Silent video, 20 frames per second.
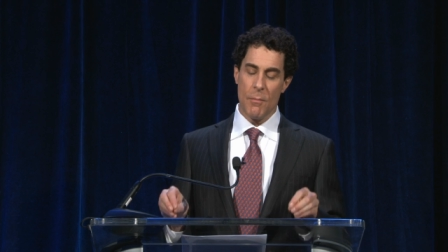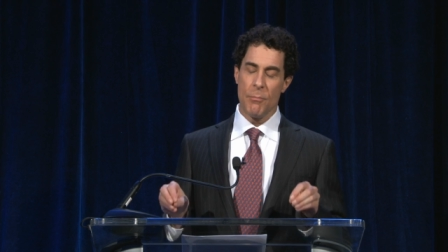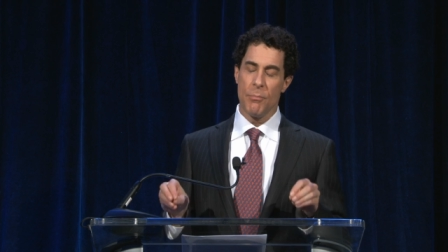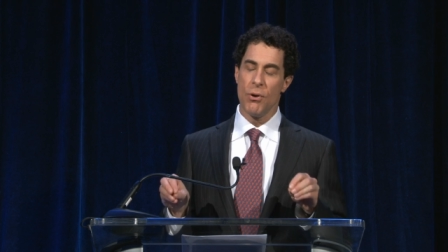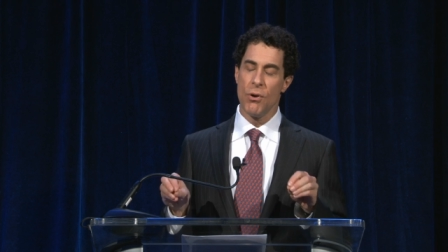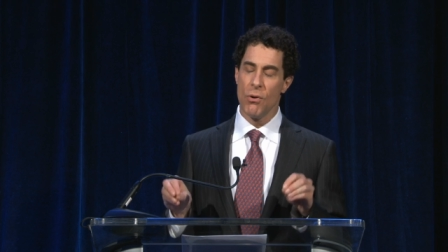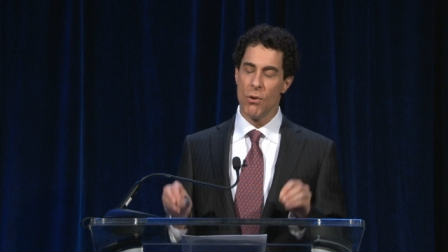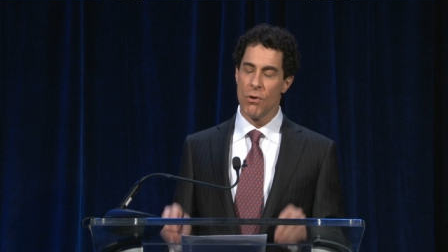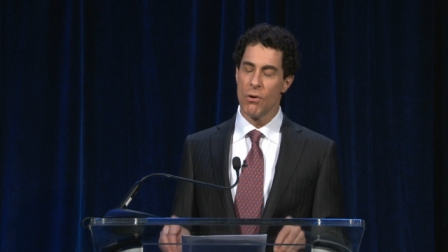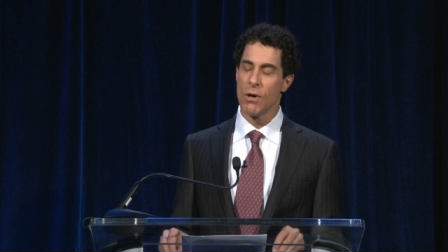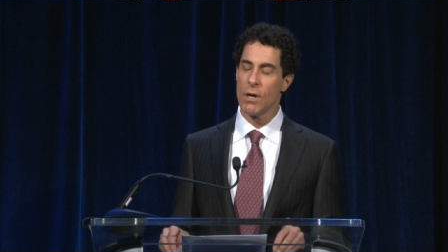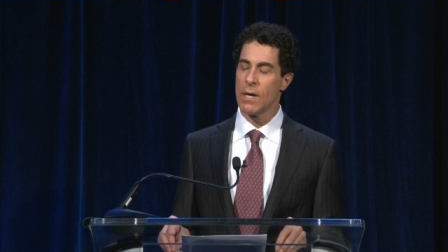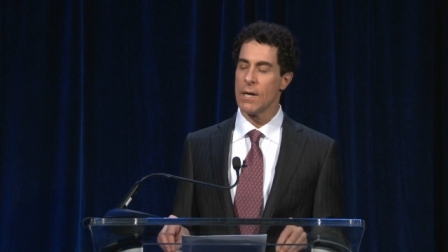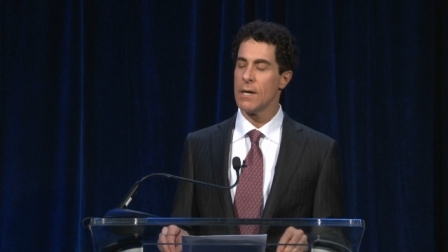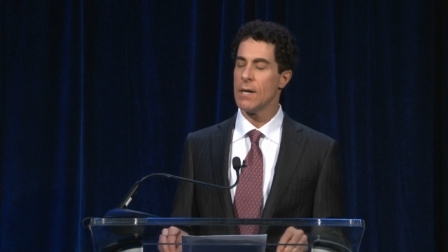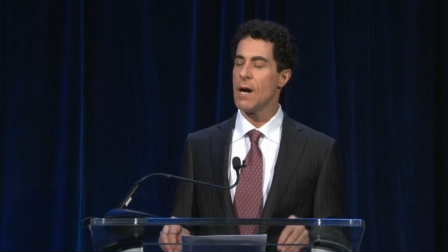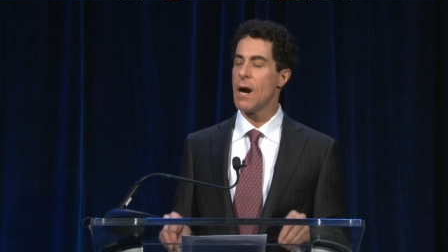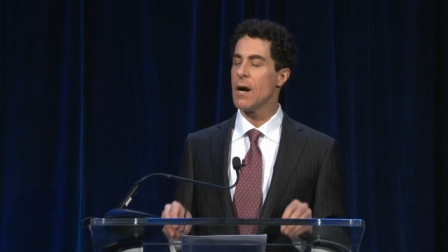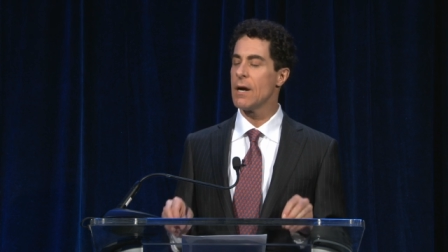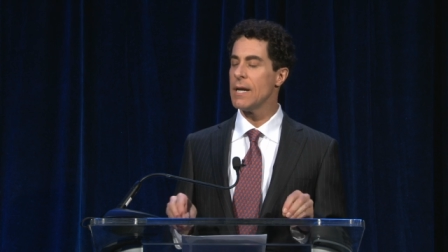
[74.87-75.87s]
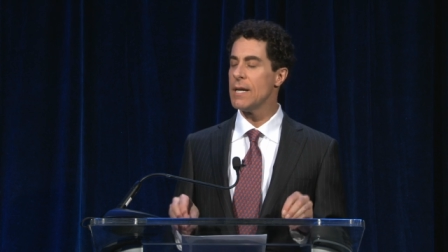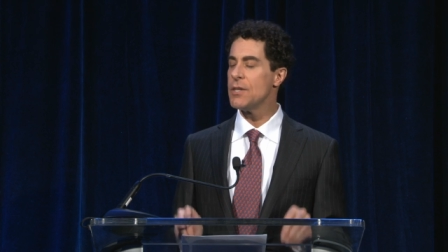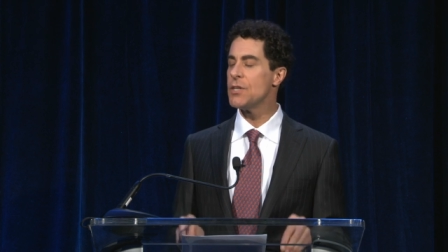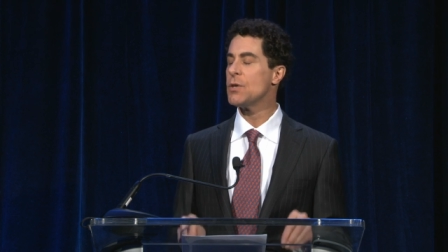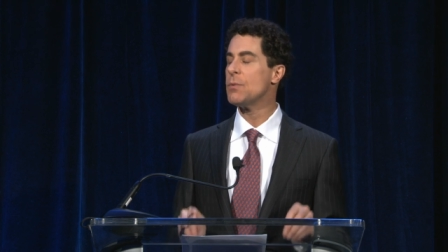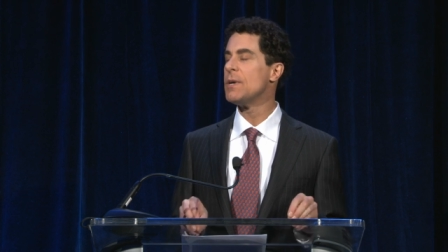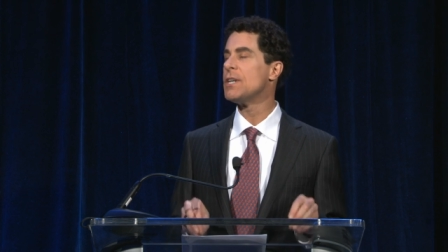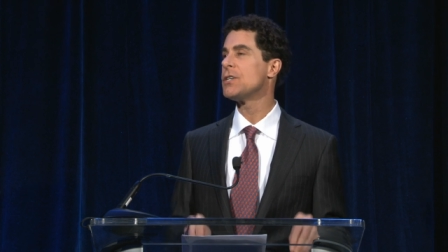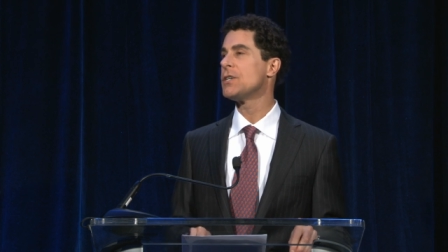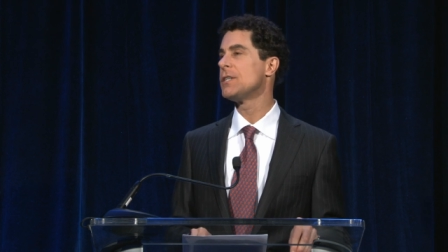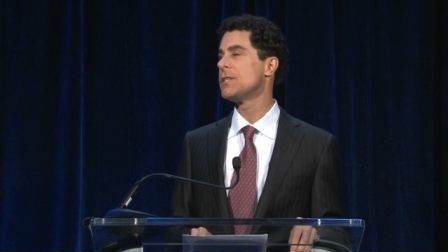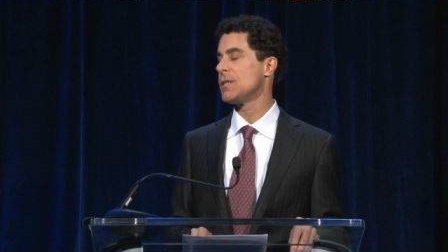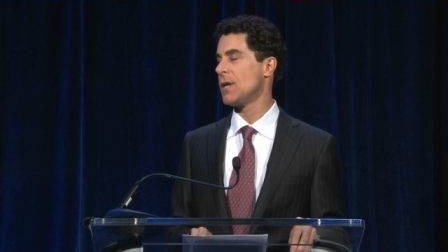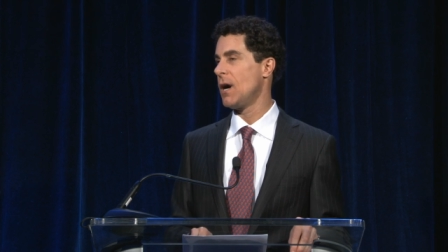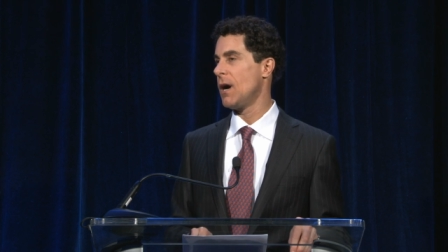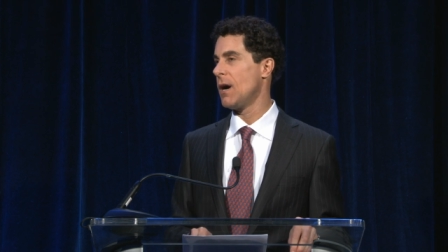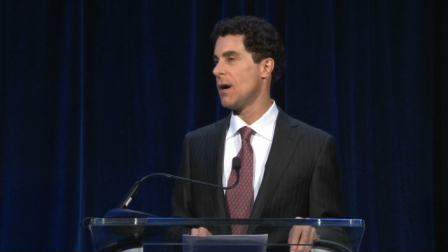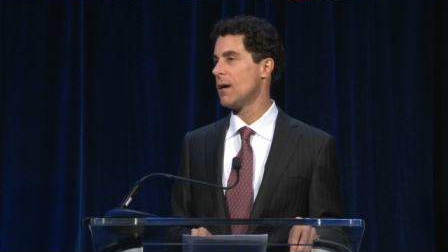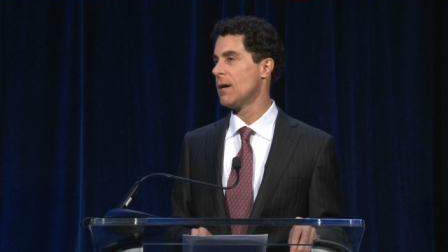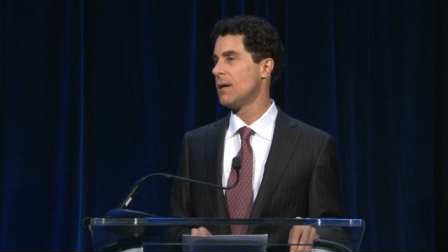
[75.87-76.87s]
poor our intuitions
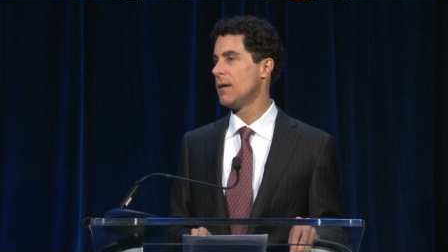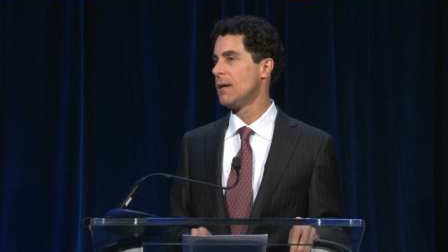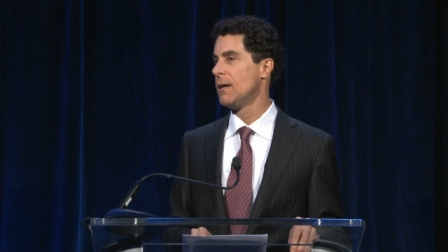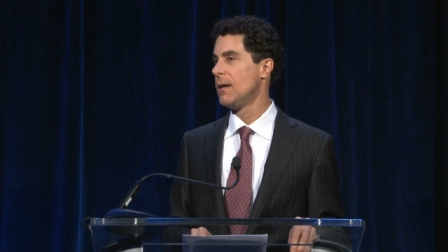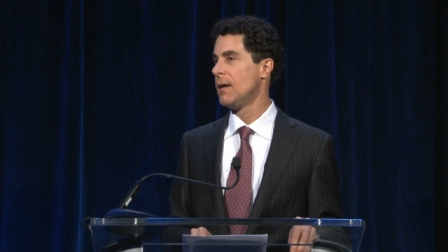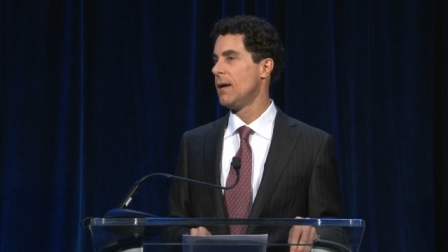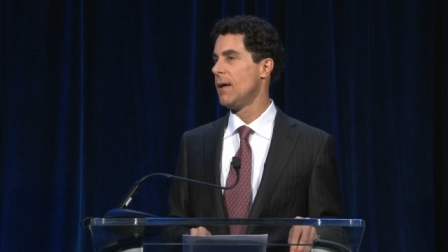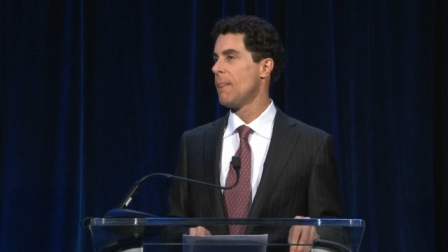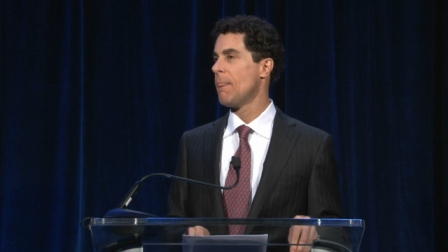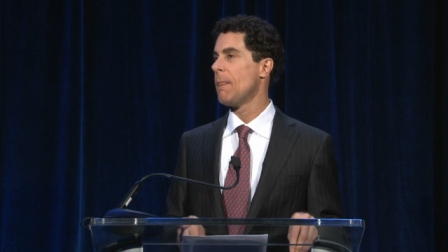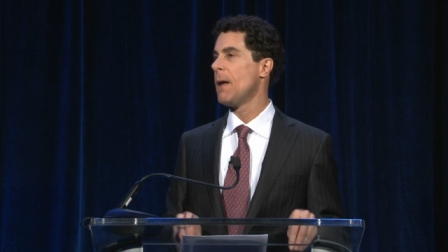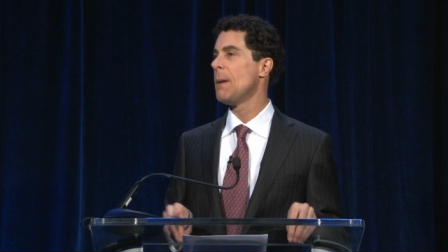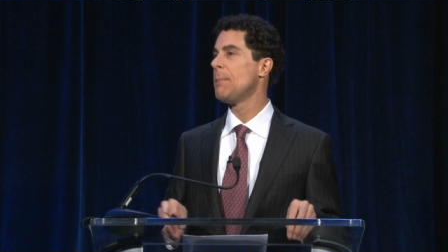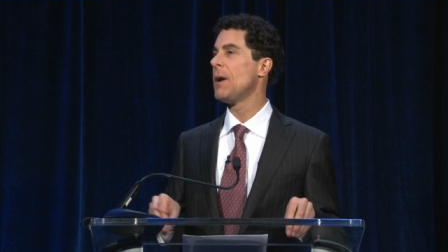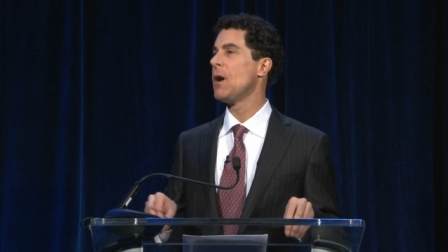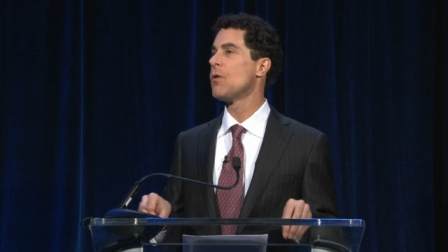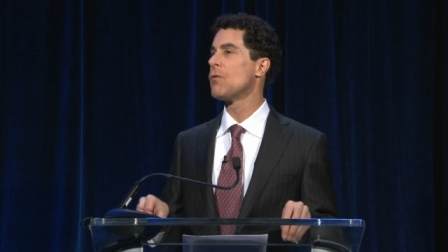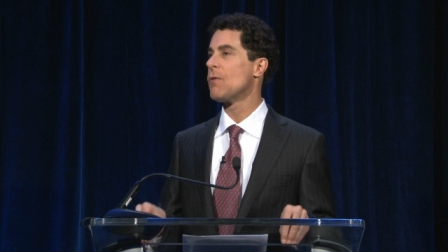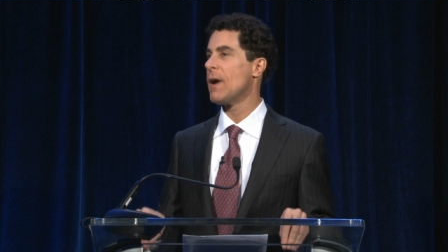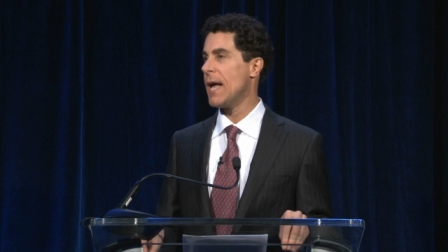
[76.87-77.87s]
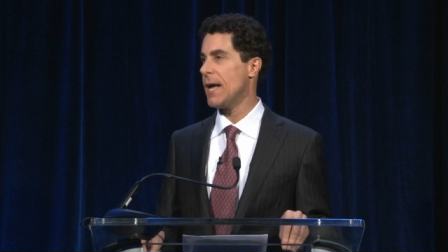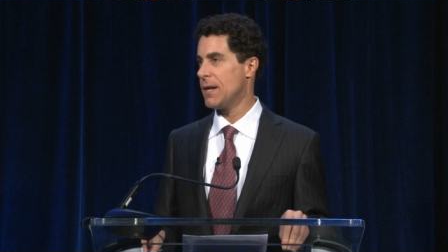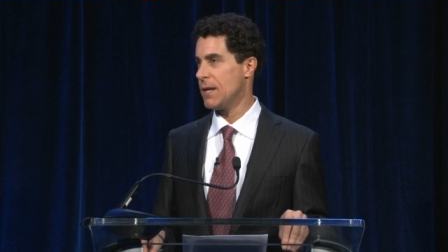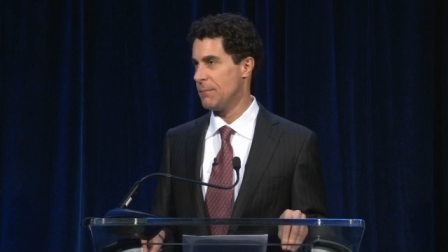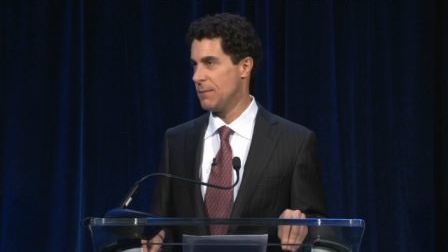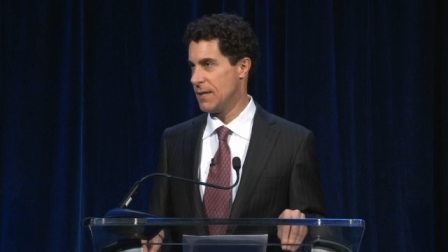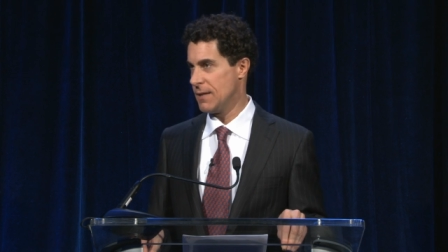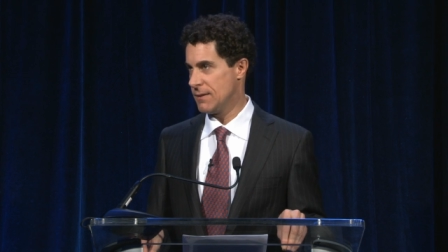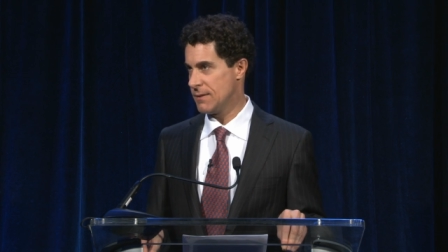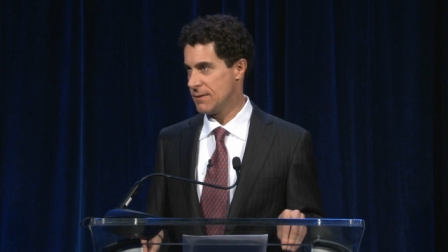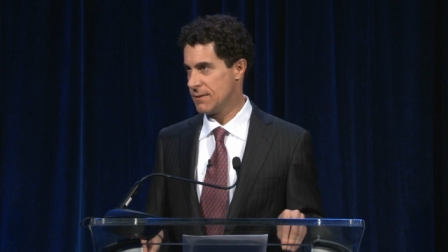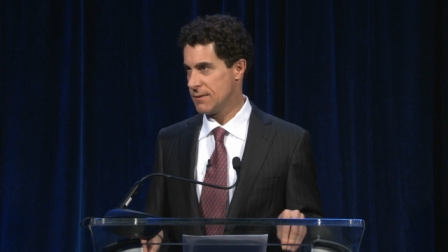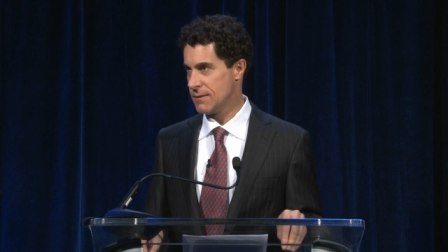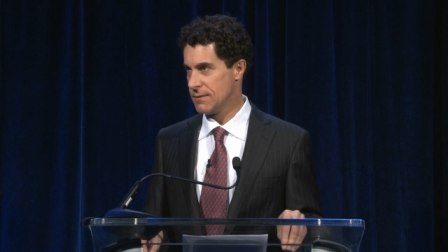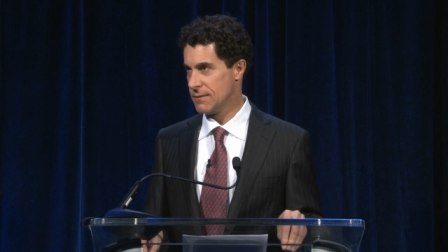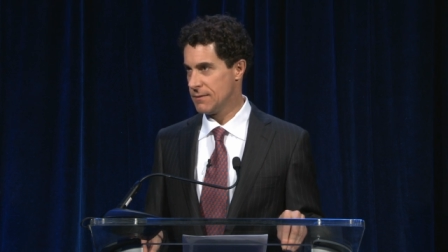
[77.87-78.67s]
are about randomness,